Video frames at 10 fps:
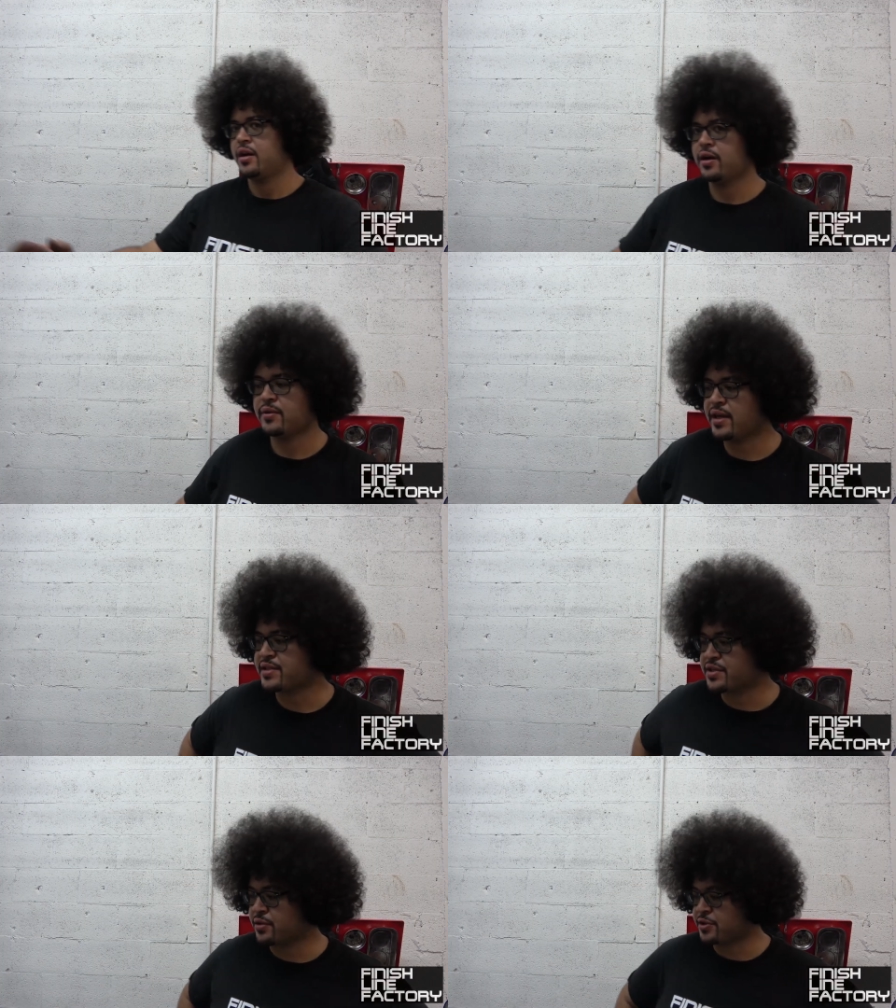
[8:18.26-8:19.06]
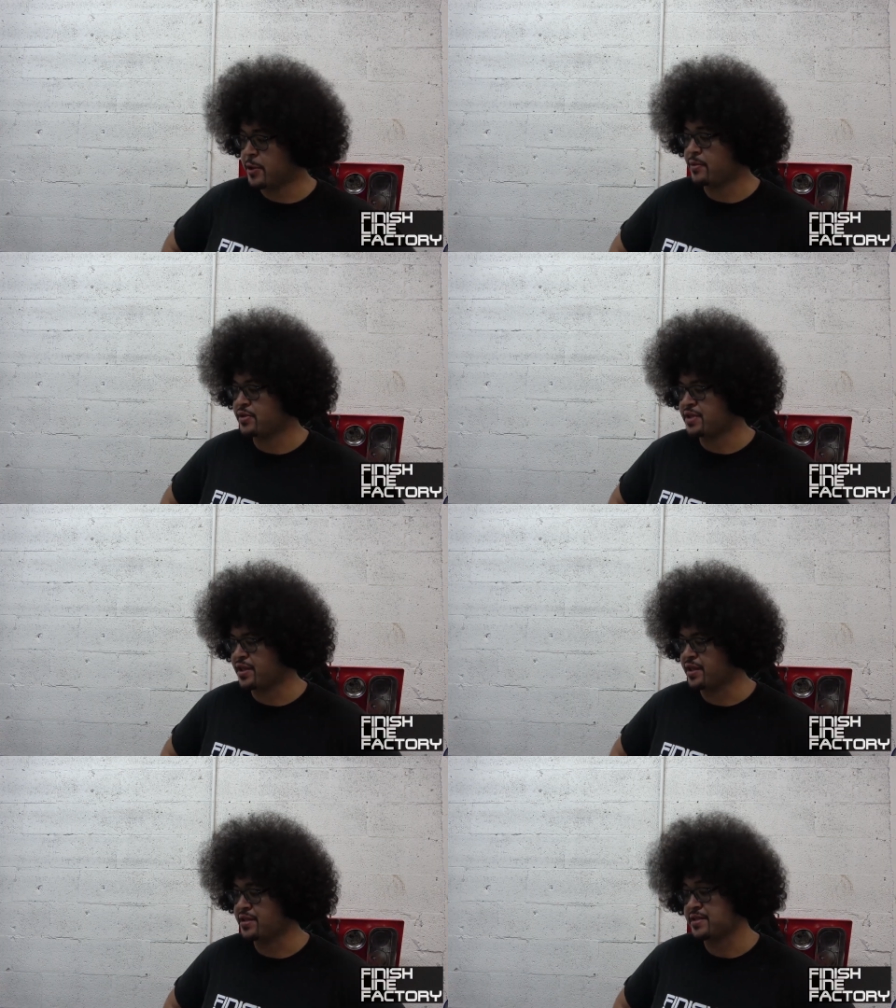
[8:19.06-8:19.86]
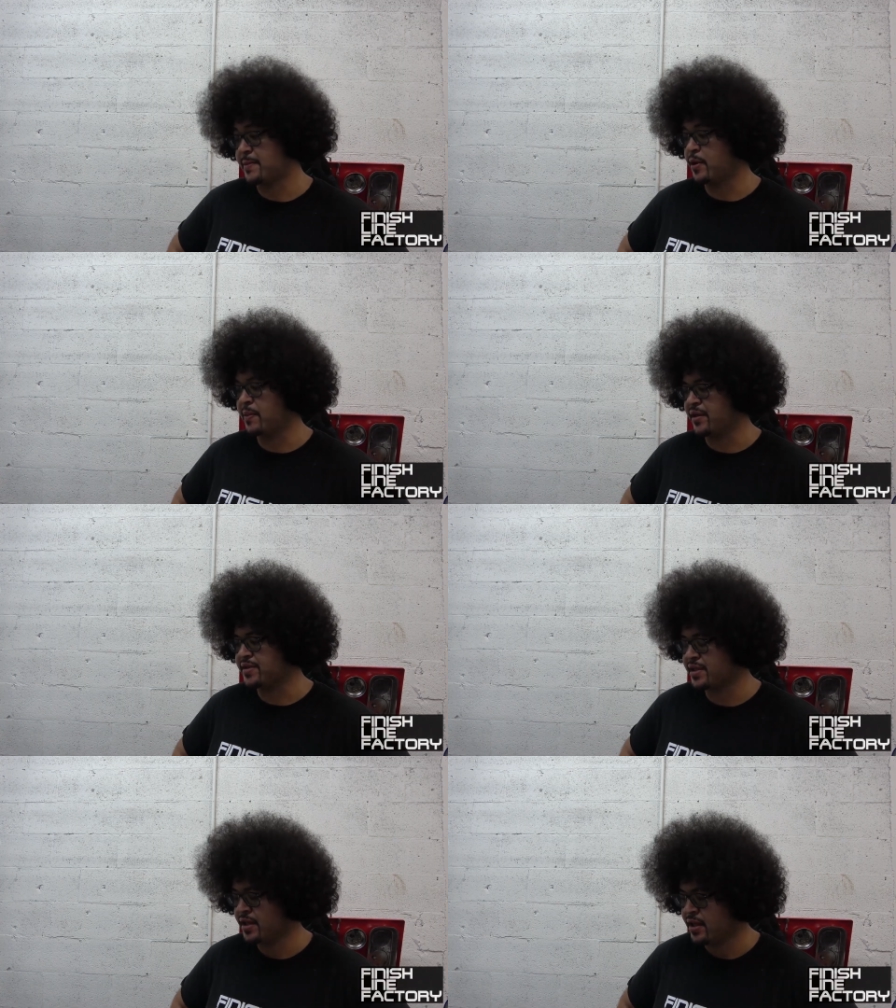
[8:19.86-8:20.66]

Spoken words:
Alright, so turbo's somewhat mounted.